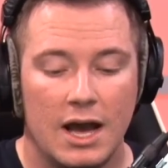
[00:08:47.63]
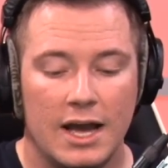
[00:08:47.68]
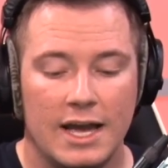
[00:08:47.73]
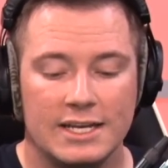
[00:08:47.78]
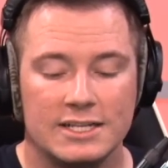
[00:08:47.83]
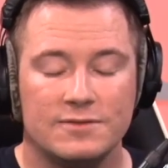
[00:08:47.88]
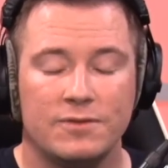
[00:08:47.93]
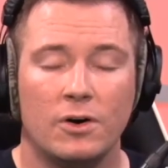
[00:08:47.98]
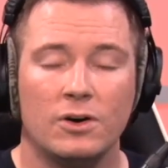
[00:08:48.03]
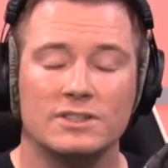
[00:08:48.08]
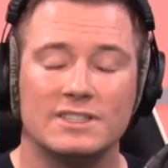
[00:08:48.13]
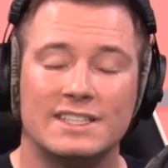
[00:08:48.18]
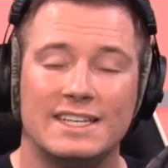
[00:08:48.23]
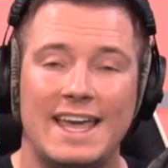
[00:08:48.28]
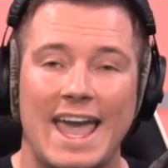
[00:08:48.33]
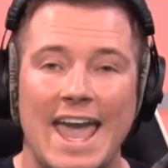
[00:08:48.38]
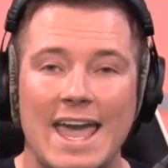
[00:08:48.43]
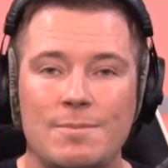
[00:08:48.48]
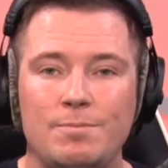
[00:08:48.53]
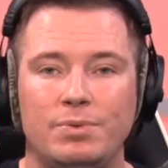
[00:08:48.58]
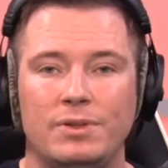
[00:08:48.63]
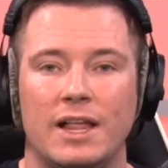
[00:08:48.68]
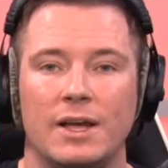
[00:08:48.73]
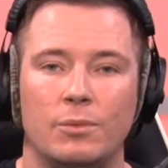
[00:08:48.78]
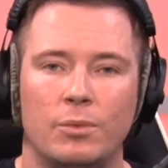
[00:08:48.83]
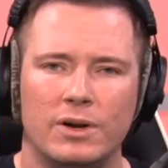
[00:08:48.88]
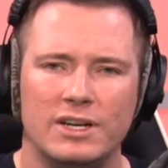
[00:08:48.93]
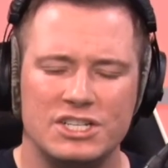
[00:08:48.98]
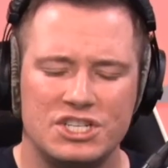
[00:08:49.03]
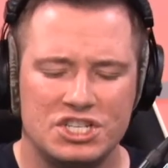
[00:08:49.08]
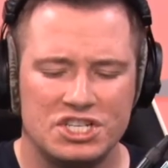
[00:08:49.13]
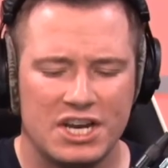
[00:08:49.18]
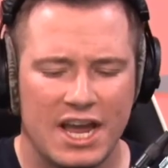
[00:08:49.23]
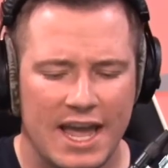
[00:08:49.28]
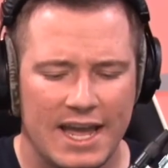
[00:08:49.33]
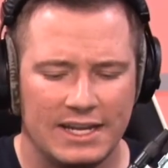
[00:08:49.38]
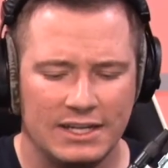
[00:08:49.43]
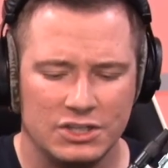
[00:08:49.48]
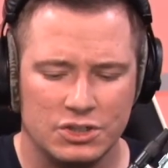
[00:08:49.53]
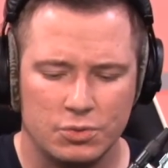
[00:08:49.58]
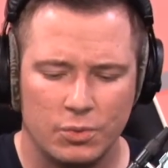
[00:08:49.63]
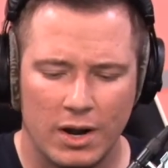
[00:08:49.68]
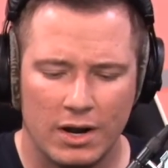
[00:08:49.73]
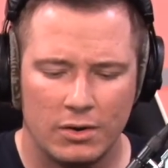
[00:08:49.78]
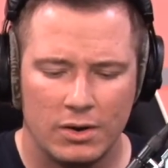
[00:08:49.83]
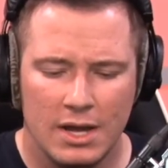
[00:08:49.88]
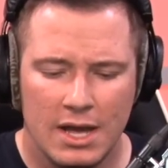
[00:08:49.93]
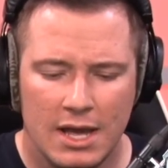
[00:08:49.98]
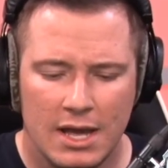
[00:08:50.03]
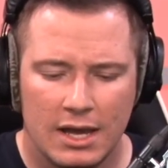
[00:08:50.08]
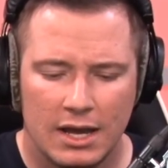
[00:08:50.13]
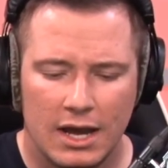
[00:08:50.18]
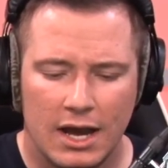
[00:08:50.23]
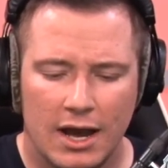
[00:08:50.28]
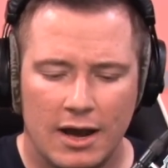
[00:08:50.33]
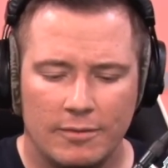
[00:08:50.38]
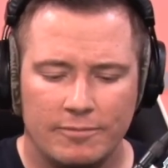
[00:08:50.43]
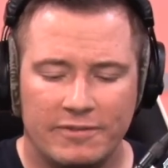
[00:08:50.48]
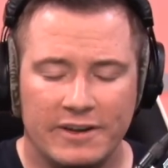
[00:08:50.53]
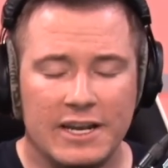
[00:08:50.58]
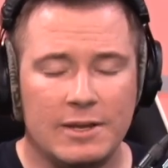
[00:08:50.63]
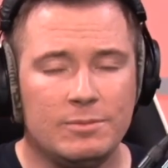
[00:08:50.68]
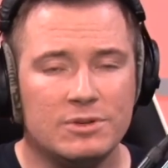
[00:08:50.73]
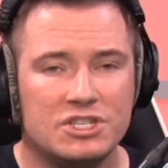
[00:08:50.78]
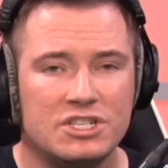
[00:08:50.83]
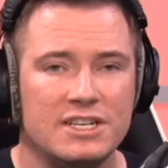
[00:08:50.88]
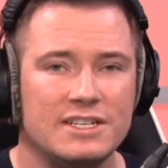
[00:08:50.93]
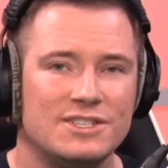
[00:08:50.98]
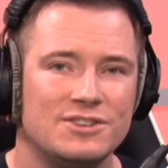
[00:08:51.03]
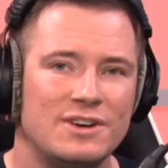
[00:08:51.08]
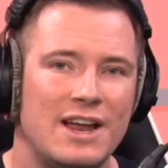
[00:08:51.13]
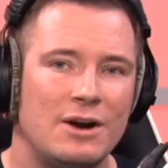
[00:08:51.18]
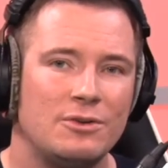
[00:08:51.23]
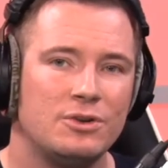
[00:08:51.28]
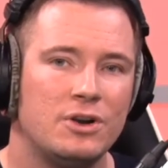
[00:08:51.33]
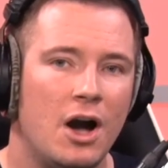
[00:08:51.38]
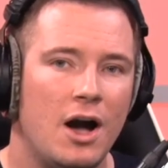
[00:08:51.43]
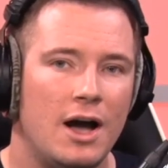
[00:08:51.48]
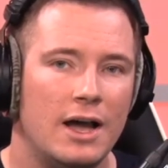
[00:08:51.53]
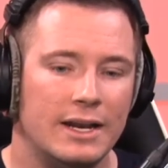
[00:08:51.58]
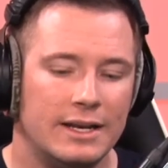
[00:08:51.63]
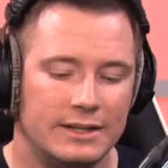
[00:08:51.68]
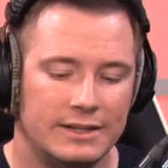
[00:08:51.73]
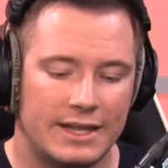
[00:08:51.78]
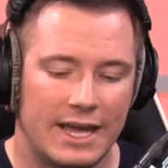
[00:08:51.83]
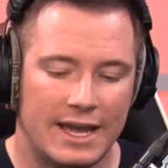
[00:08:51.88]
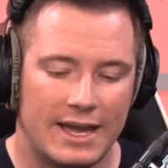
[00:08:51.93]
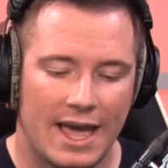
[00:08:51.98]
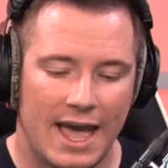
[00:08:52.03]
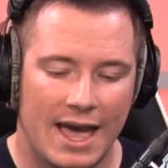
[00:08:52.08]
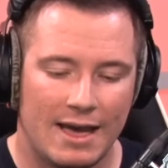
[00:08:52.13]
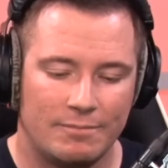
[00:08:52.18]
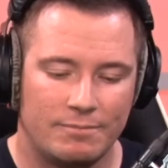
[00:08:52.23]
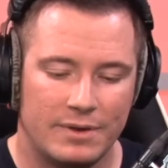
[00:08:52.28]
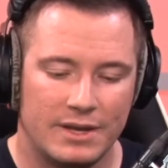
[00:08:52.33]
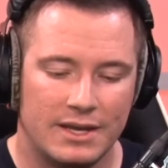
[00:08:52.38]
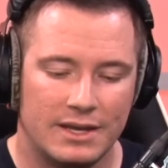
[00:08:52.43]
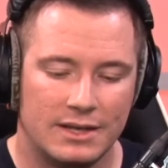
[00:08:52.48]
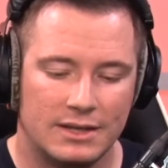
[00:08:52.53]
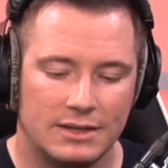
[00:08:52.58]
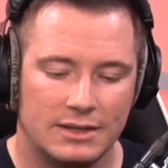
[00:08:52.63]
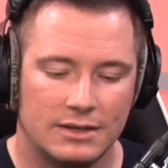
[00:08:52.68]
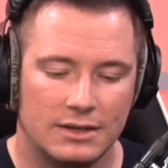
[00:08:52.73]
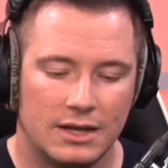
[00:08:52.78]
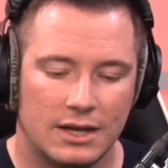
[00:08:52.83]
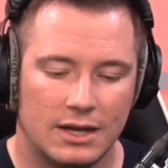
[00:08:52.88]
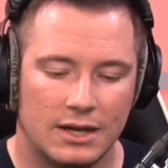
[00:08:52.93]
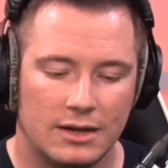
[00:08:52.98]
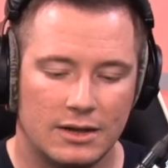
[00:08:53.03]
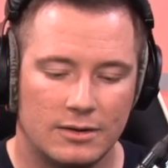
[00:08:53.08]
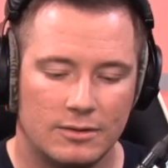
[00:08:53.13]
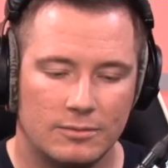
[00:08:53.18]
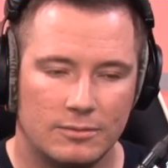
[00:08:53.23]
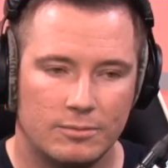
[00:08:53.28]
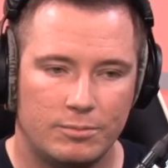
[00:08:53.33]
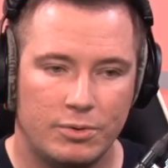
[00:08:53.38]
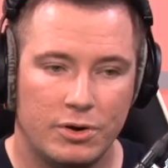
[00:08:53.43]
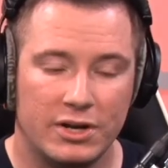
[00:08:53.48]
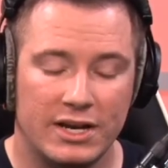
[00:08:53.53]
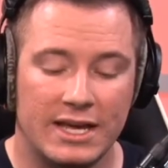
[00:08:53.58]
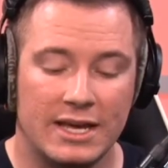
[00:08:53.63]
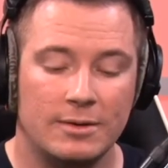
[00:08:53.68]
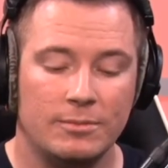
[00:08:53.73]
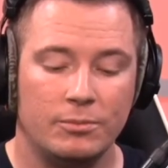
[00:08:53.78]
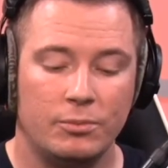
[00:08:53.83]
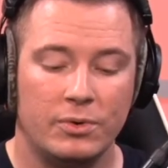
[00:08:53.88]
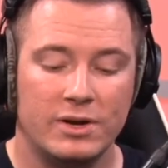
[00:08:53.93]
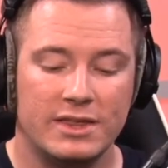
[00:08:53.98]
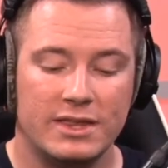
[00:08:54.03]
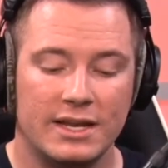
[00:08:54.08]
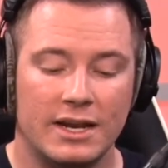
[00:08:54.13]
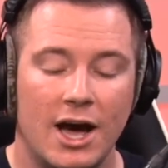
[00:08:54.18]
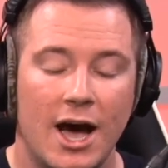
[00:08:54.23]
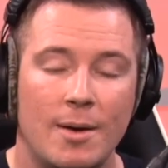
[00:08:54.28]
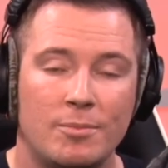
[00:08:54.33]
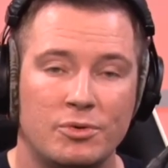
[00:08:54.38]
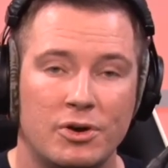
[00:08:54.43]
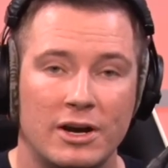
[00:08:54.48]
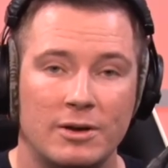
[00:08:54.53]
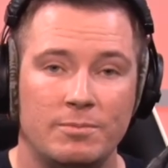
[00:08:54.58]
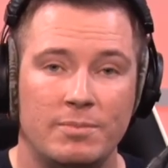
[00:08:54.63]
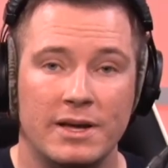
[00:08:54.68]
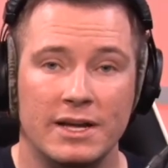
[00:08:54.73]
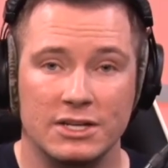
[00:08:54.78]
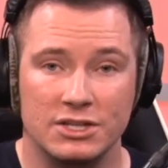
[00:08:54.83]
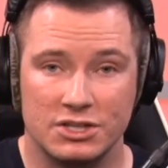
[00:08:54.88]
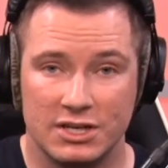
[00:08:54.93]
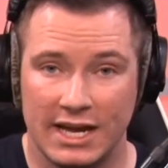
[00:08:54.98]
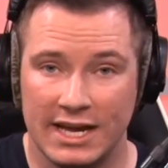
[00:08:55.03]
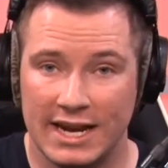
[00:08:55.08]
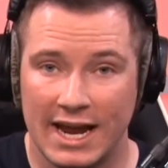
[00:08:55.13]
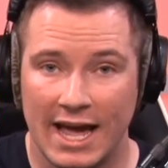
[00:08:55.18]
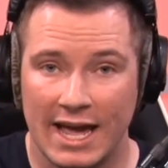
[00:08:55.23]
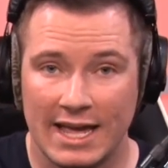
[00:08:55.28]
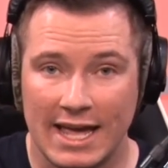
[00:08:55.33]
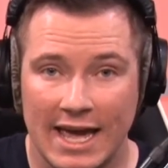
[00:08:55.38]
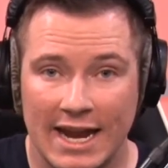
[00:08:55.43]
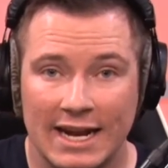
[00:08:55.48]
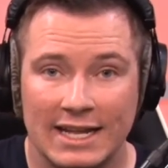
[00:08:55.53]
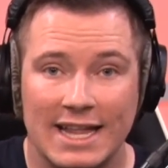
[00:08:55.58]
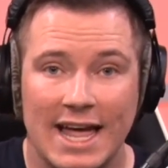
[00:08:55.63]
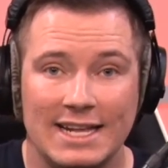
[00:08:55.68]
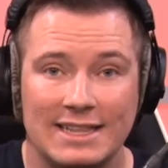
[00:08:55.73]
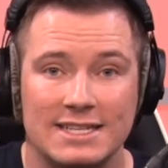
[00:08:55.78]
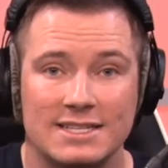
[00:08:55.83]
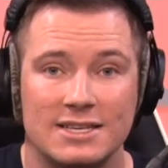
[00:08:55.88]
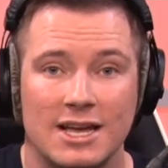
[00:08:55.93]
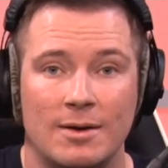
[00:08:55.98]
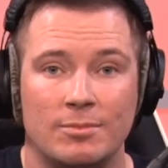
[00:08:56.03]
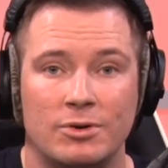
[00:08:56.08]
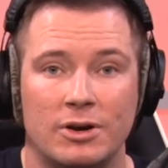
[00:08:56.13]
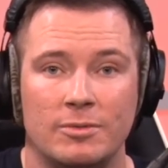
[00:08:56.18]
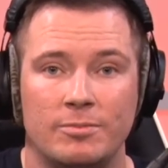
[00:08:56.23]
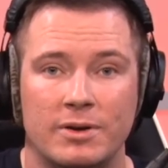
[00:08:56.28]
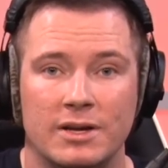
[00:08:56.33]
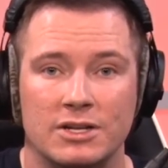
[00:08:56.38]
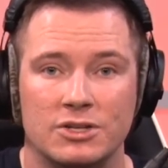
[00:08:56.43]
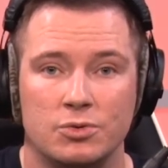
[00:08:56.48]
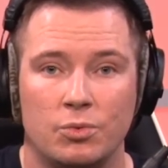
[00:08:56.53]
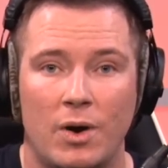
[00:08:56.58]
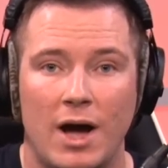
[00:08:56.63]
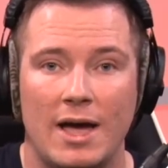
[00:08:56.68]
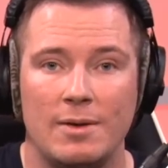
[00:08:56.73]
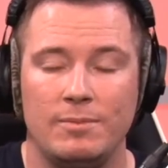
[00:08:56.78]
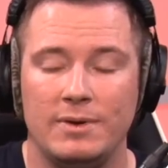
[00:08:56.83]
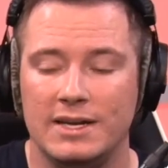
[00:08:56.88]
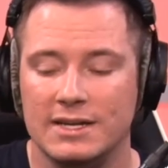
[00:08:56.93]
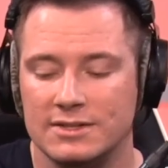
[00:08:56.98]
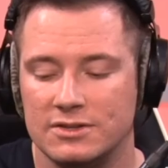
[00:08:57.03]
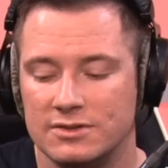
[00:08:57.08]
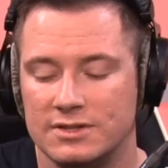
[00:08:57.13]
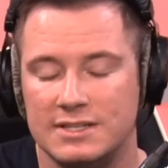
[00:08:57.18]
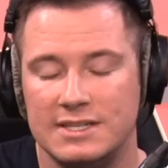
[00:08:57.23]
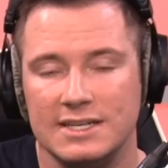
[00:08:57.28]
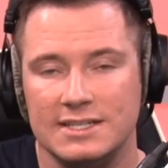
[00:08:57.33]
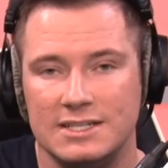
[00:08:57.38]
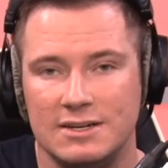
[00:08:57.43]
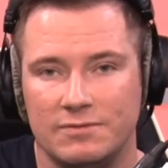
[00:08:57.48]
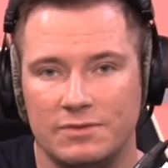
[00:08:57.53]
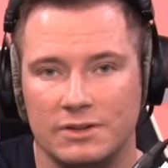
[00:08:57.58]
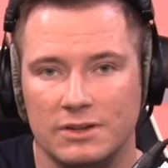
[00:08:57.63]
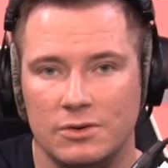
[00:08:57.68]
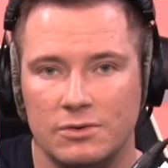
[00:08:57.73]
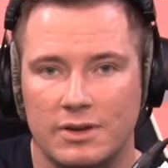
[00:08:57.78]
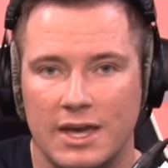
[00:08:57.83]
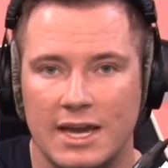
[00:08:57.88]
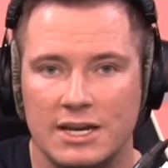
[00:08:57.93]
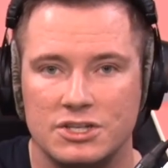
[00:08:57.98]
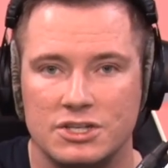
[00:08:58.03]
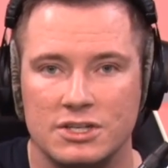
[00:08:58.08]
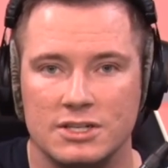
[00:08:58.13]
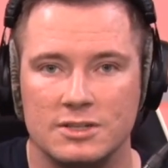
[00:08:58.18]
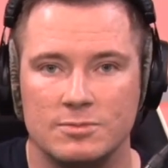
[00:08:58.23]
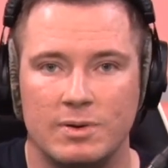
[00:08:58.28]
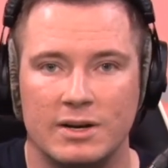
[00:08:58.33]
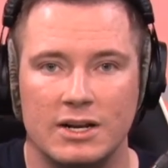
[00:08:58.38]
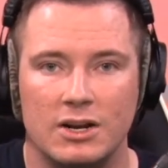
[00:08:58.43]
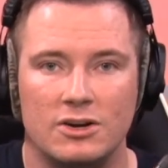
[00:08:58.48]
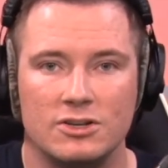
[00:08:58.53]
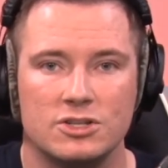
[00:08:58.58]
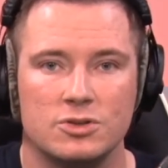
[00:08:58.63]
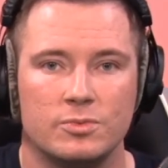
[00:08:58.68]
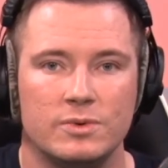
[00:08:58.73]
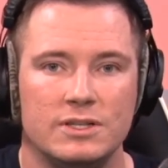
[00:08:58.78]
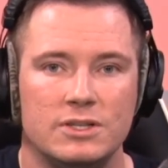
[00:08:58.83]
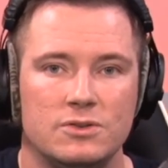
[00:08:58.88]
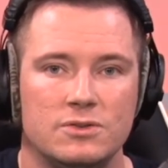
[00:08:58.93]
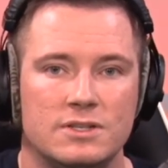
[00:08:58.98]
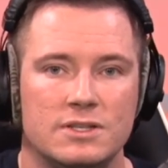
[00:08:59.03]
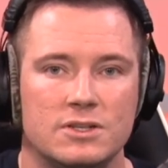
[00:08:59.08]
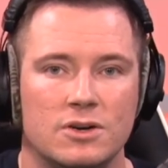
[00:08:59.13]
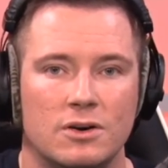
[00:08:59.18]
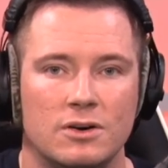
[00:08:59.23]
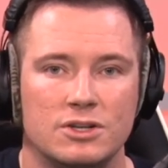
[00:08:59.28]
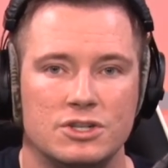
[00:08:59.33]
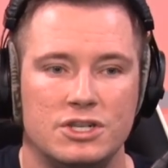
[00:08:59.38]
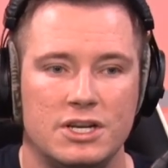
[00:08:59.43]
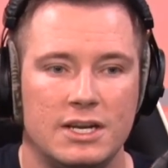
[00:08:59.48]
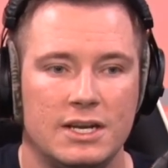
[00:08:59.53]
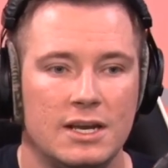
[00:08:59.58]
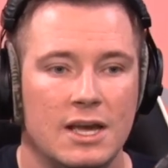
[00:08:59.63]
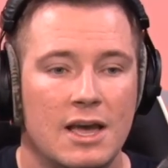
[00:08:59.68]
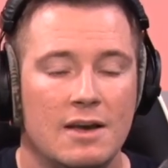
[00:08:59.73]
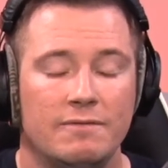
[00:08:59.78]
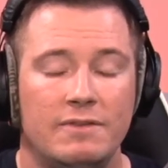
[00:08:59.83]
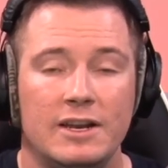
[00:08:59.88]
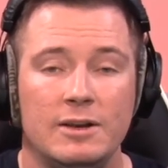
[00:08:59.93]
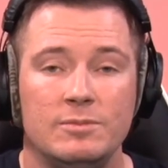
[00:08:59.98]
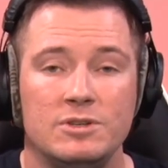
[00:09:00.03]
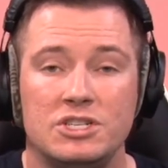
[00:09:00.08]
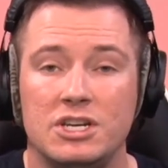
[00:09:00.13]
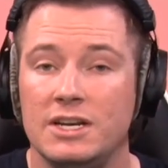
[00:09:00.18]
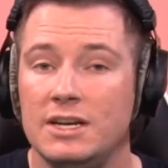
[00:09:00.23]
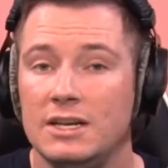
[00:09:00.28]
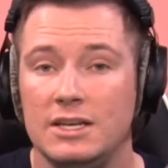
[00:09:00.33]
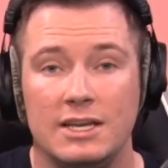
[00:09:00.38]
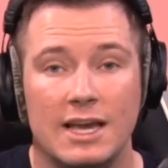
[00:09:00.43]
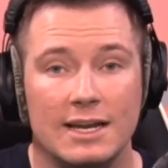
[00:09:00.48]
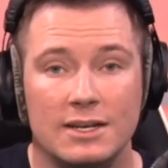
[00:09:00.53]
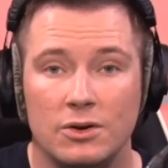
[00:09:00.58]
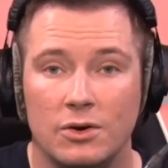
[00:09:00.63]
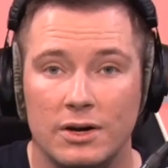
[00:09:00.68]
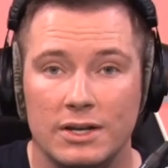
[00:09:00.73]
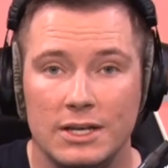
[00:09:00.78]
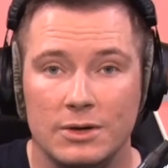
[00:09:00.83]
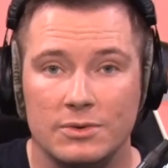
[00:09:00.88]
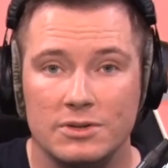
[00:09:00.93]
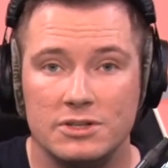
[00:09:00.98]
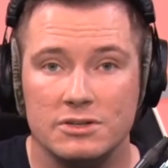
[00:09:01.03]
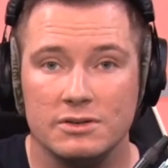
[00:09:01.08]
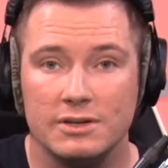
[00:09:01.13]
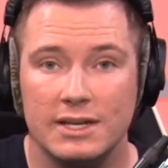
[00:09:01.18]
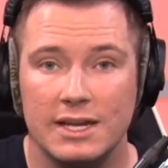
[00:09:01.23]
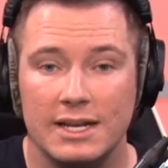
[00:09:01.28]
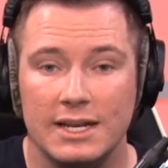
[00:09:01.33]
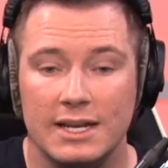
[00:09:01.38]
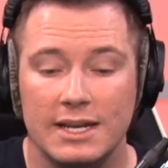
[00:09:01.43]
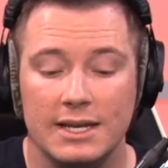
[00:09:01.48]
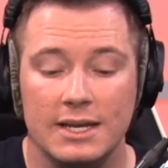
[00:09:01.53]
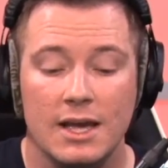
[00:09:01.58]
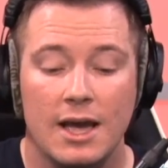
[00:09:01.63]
As far as gameplay, what has changed? Well, vending machines are now gone. They have been put in with an upgrade bench, and I like this upgrade bench. Why? Because there's 6 different locations, but it also reduces RNG. Vending machine, you had no idea what you're getting.